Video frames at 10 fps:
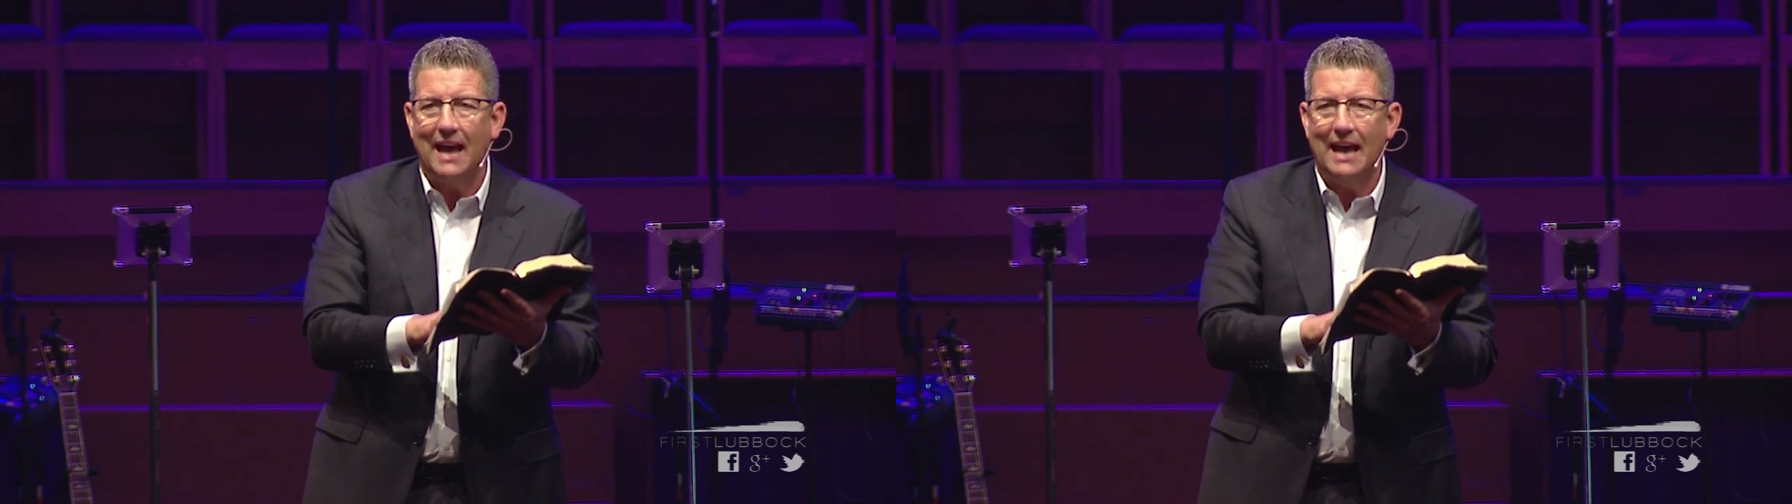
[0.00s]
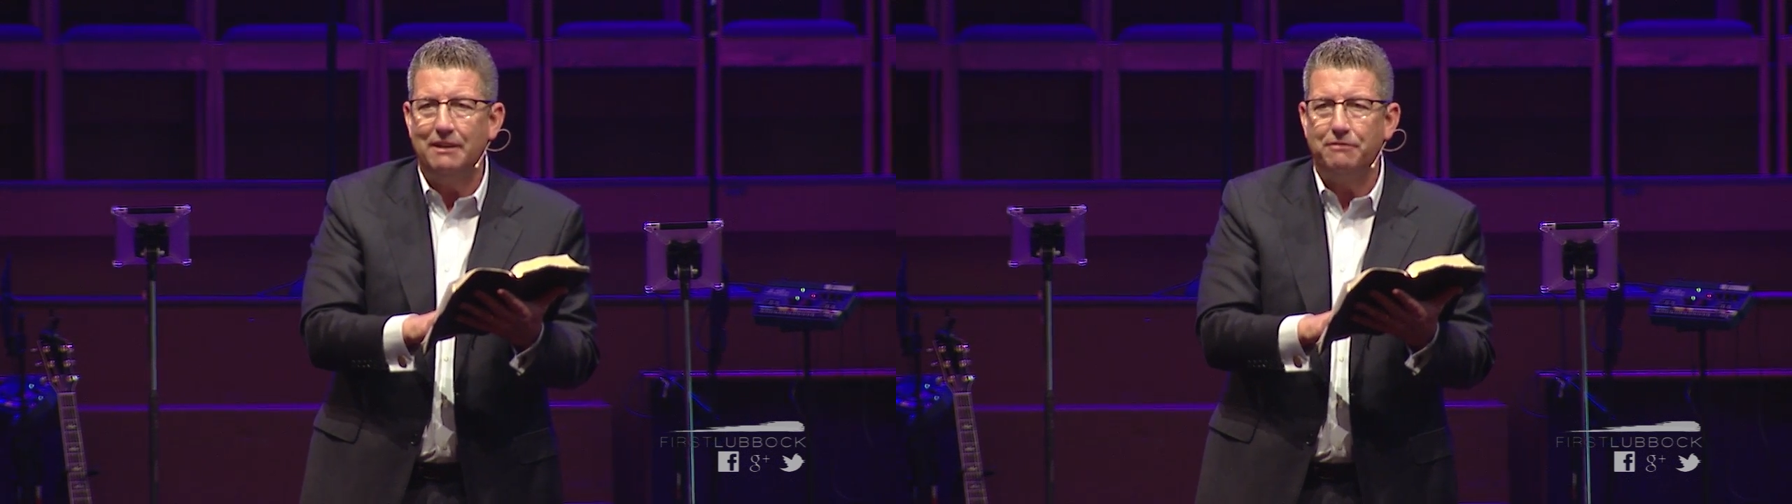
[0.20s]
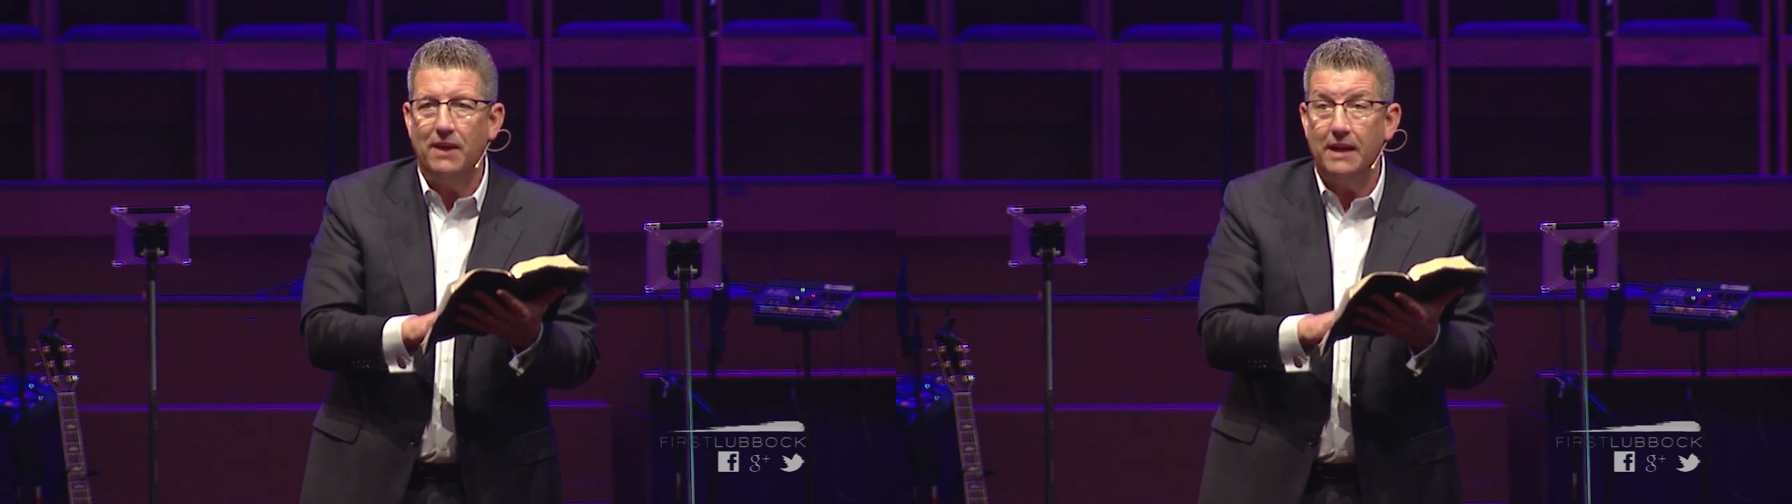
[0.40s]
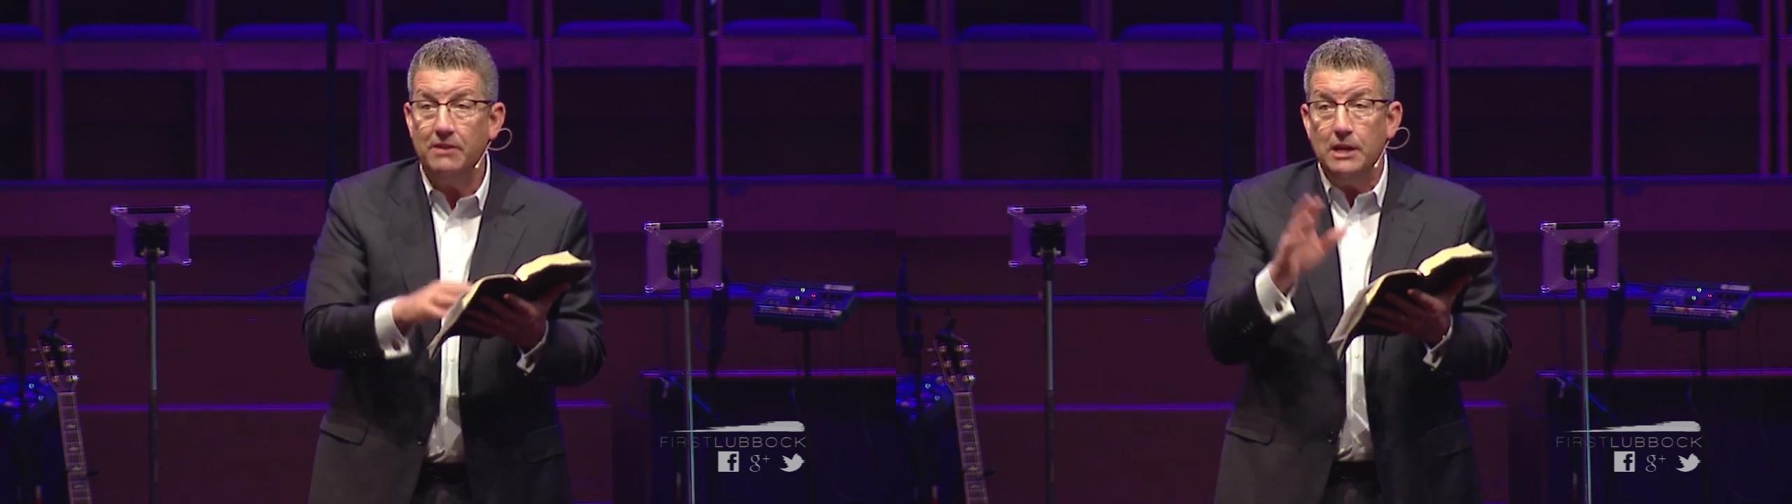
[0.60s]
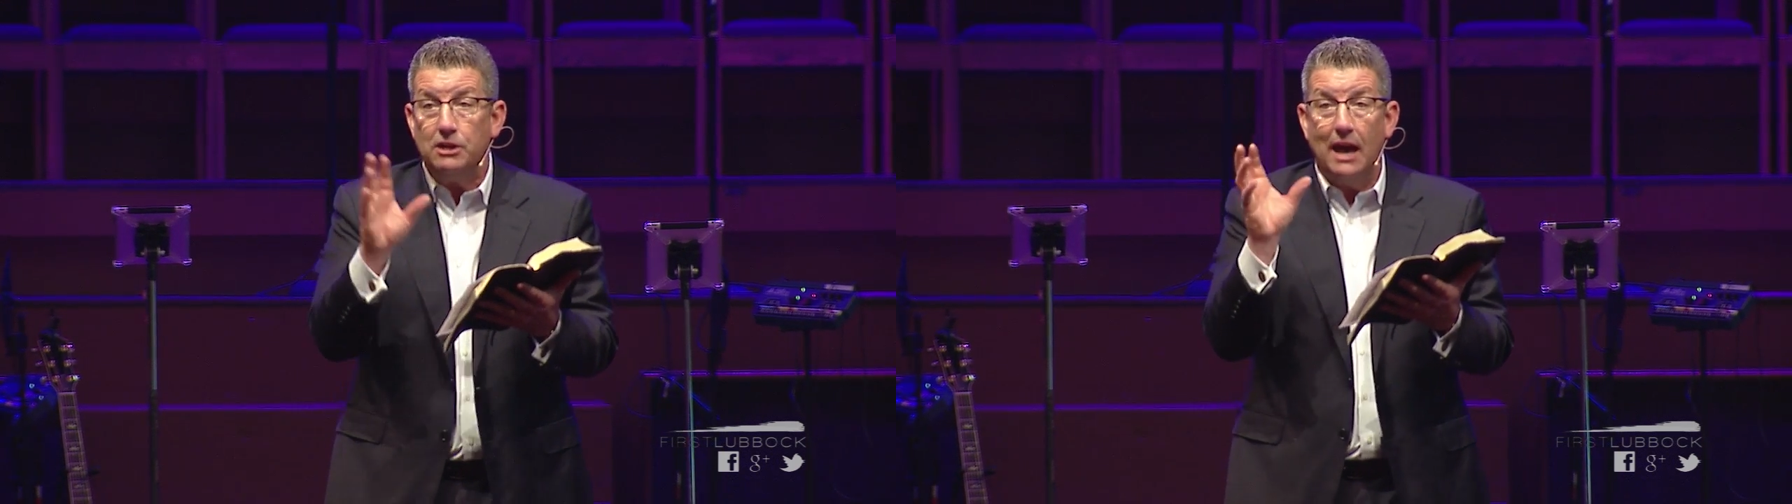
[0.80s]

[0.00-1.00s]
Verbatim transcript: kind of faith,